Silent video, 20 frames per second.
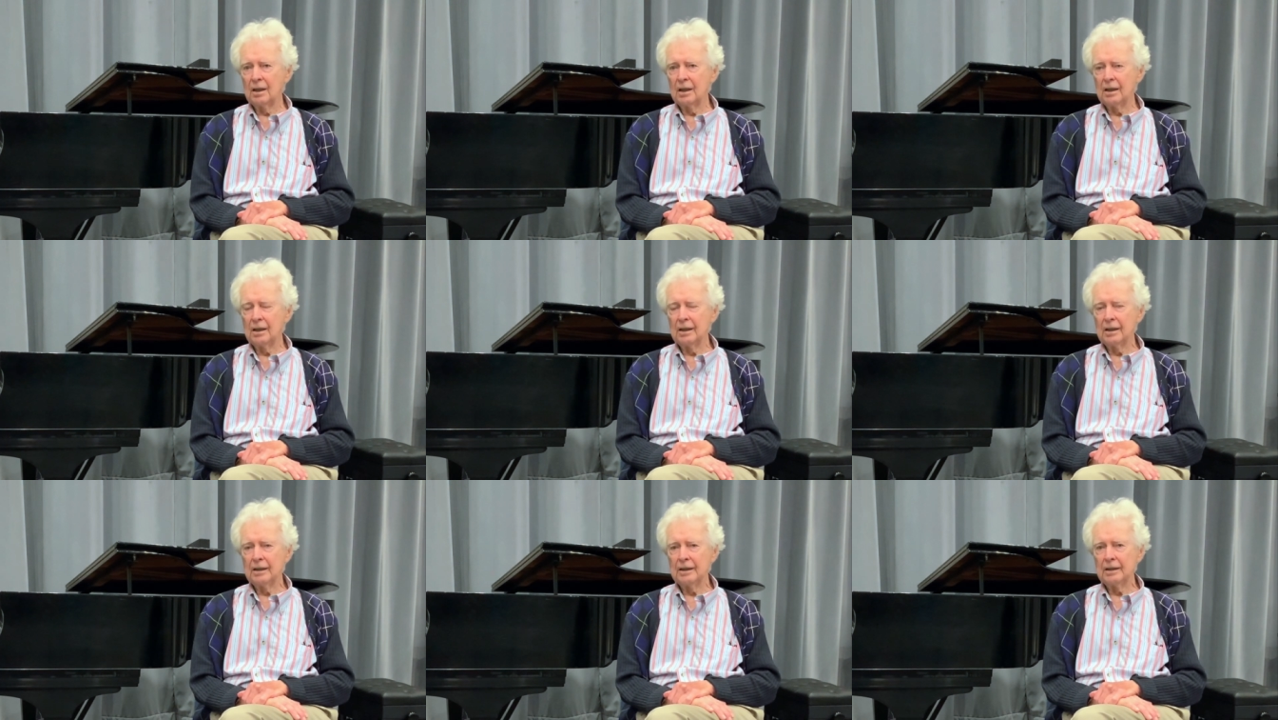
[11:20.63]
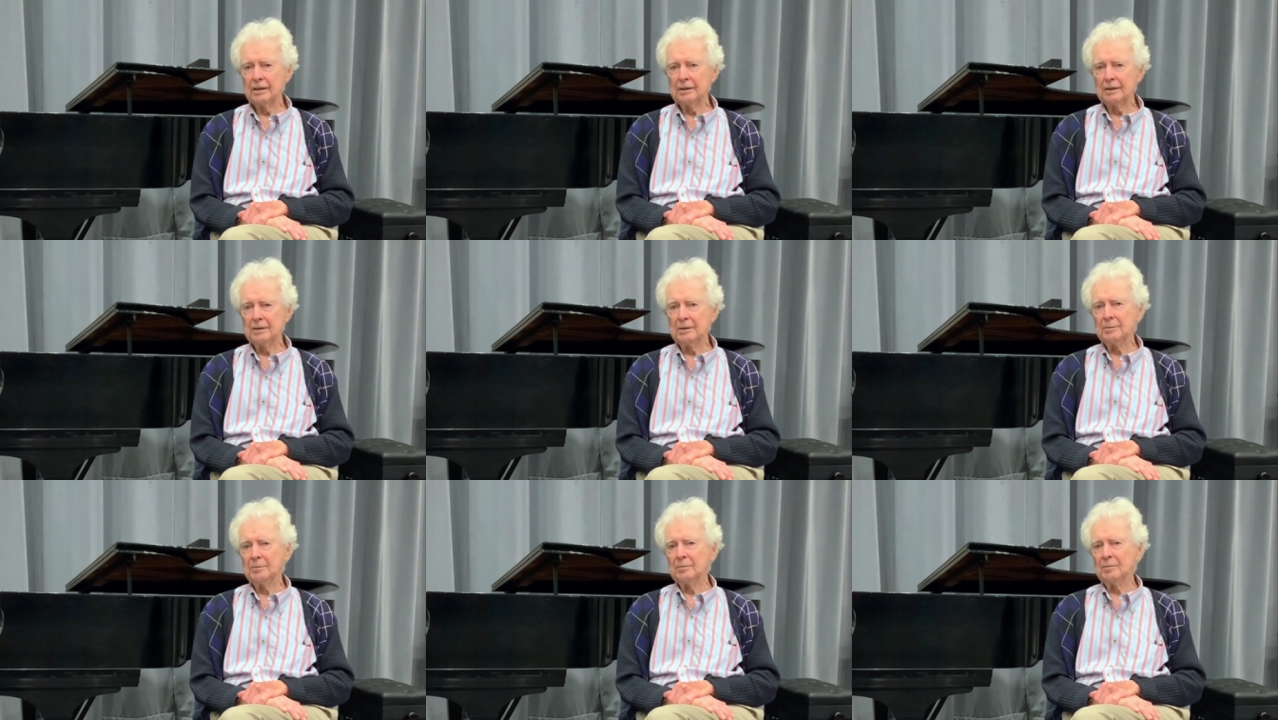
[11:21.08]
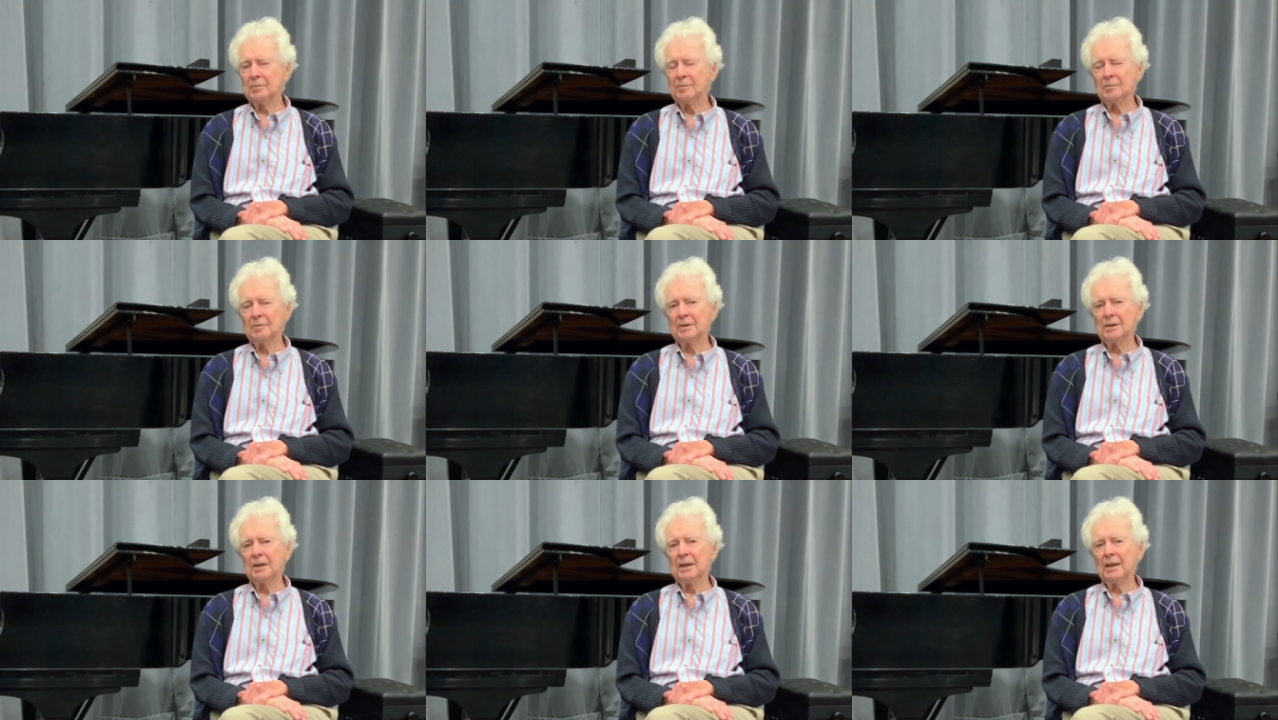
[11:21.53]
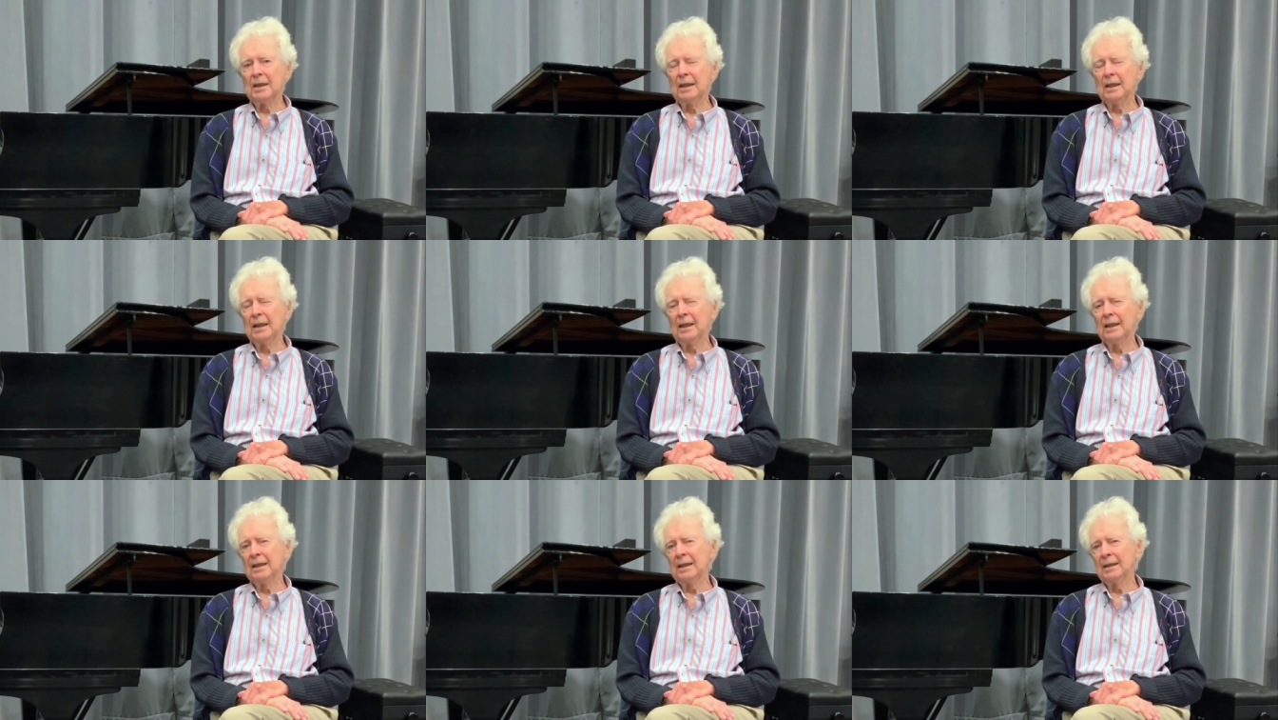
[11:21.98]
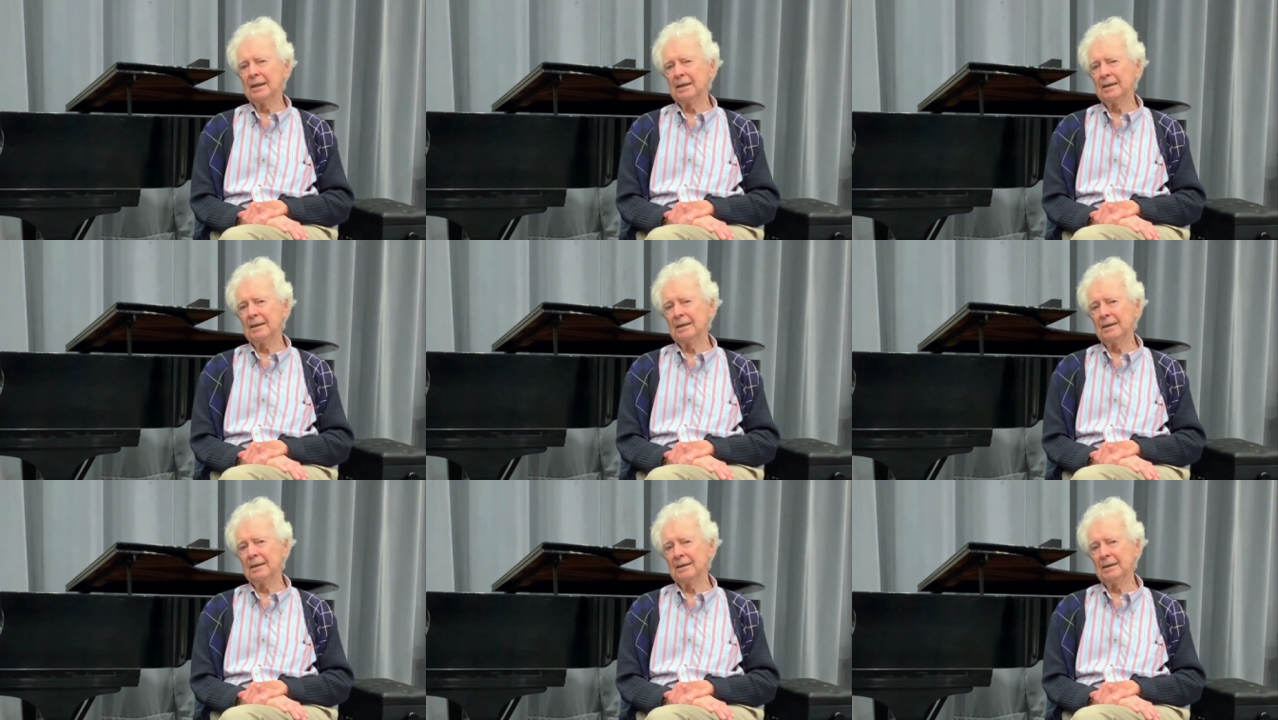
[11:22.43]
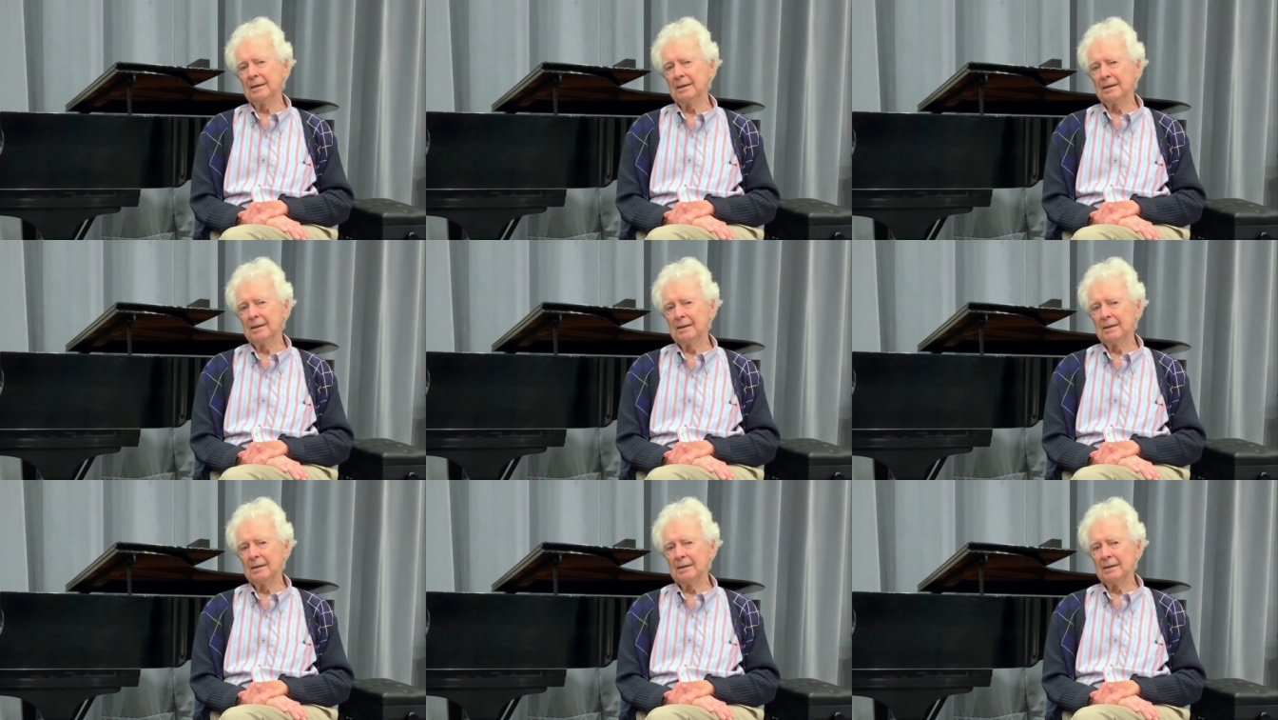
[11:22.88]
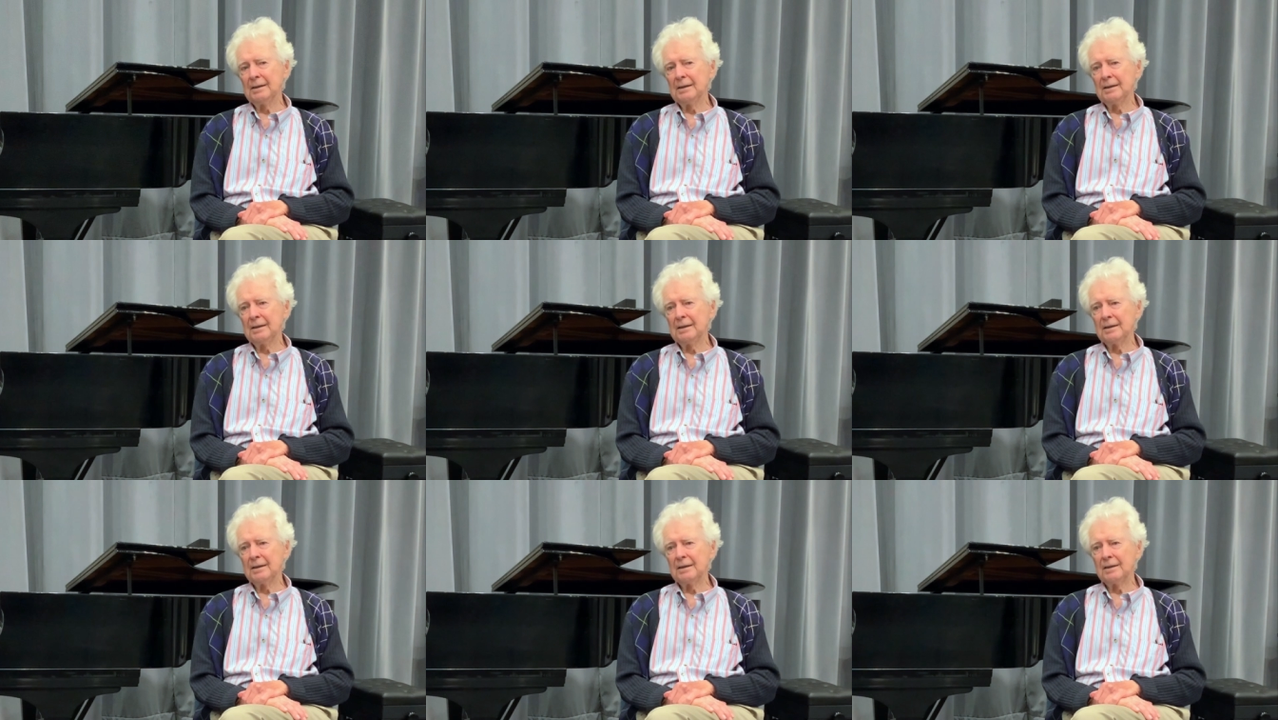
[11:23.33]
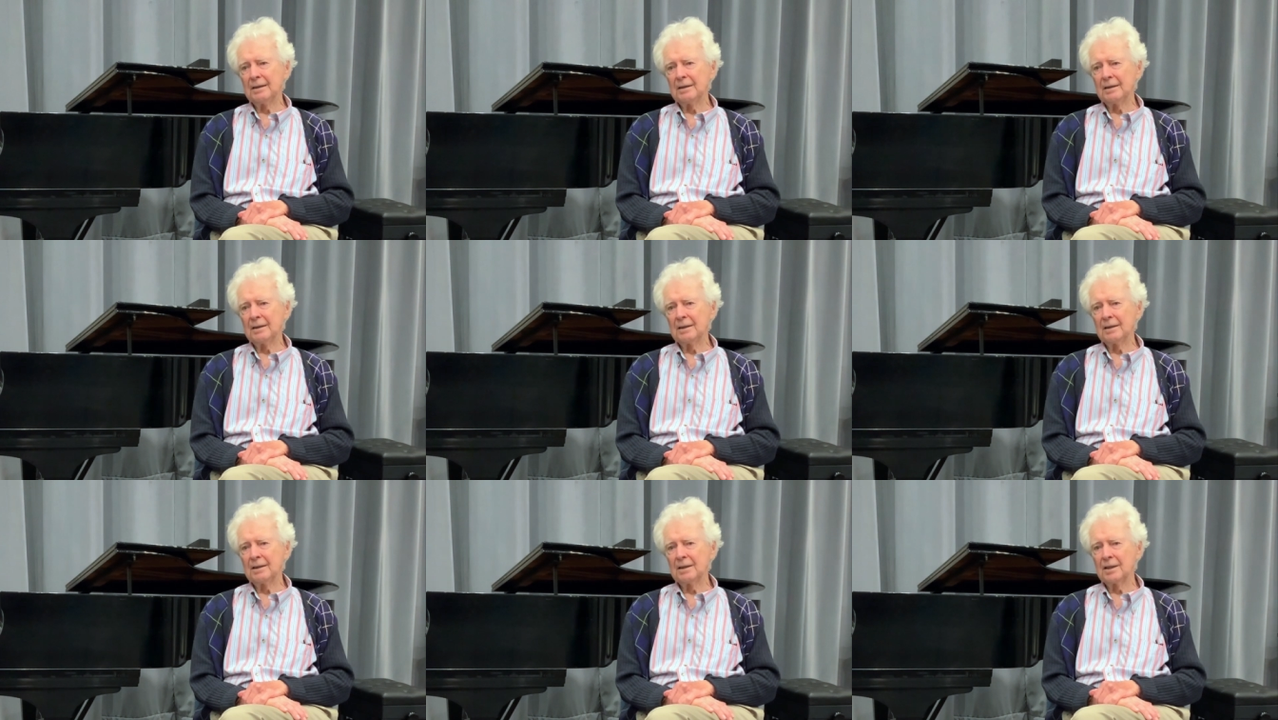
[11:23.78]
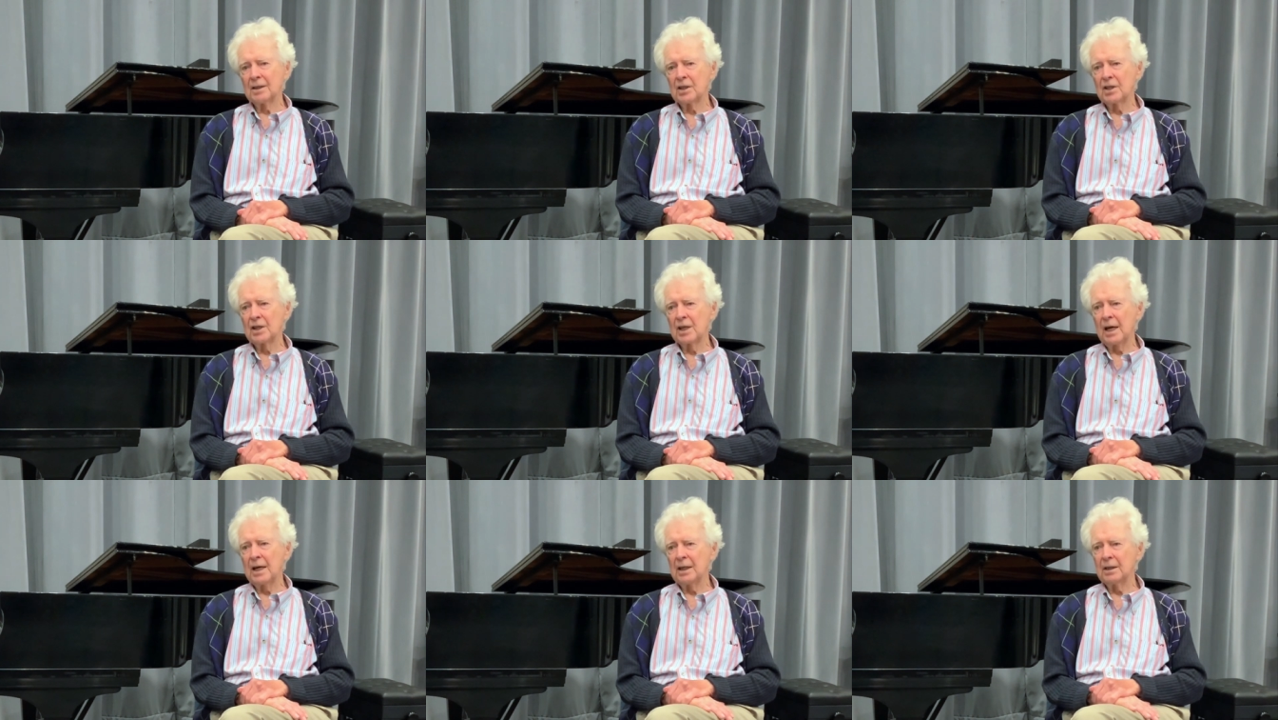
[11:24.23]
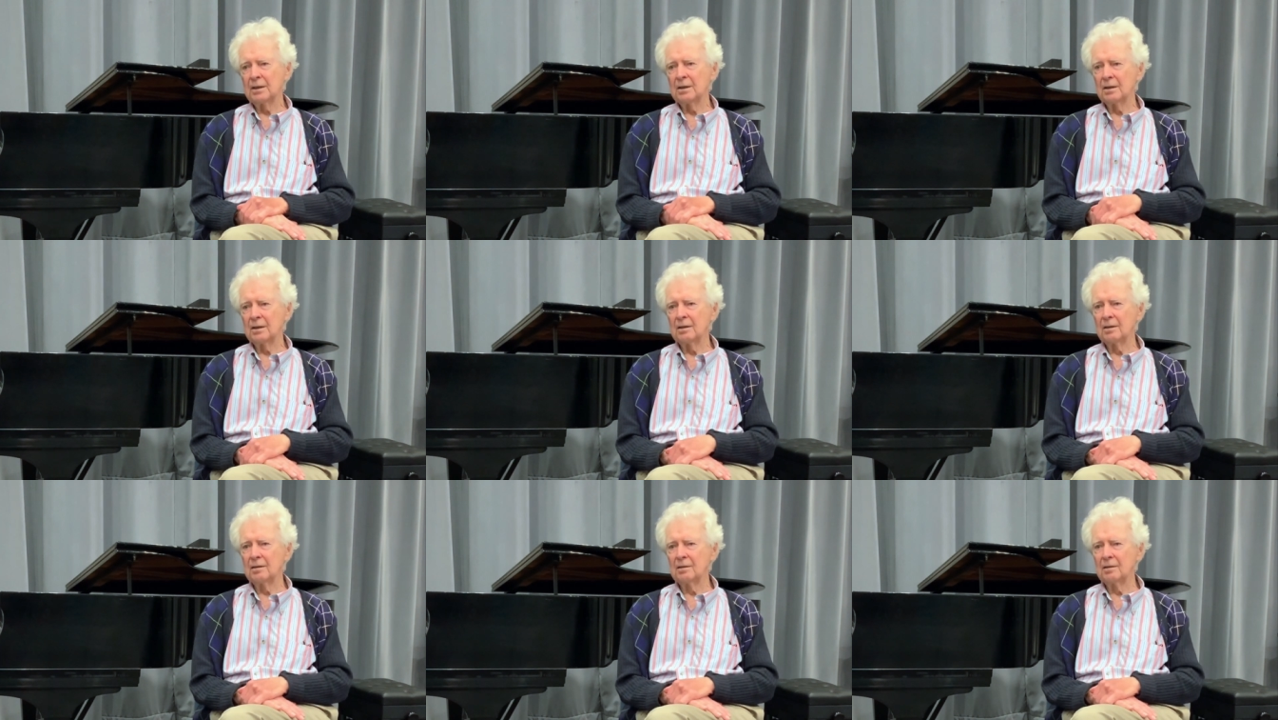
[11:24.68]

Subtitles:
I decided